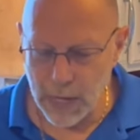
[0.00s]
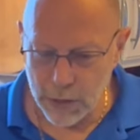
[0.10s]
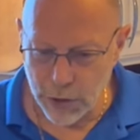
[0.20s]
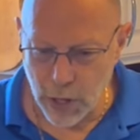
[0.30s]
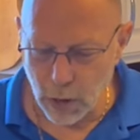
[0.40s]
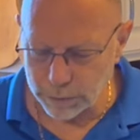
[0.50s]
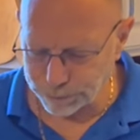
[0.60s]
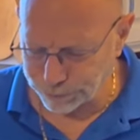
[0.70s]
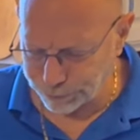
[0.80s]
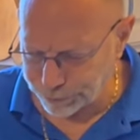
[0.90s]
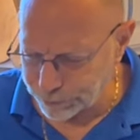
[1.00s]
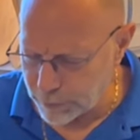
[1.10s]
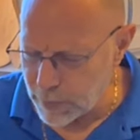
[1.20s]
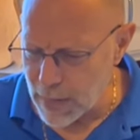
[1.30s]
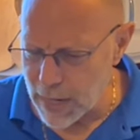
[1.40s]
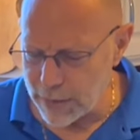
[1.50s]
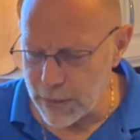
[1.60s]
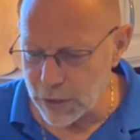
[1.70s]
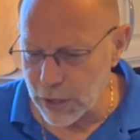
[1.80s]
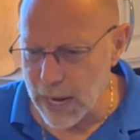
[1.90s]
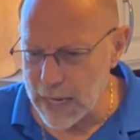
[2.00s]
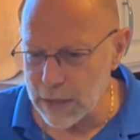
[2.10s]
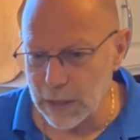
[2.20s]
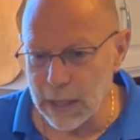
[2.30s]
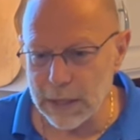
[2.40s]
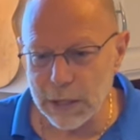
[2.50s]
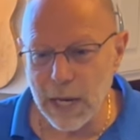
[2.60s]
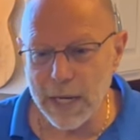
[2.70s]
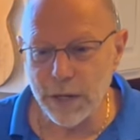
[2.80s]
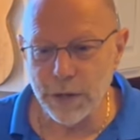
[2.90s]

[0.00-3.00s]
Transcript: so in this case, let's say you